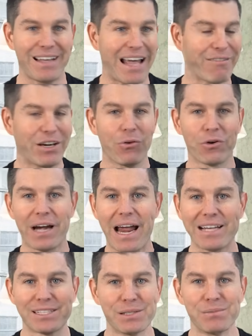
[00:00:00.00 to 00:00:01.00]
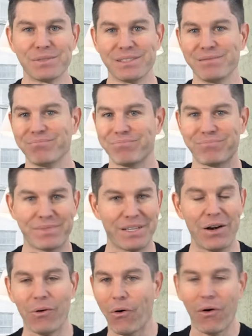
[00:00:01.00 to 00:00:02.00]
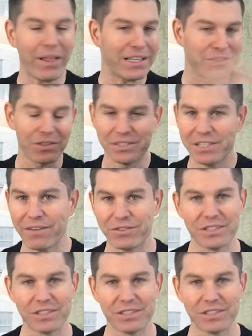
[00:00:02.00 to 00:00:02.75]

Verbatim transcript: having orgasms and you know all that sort of stuff,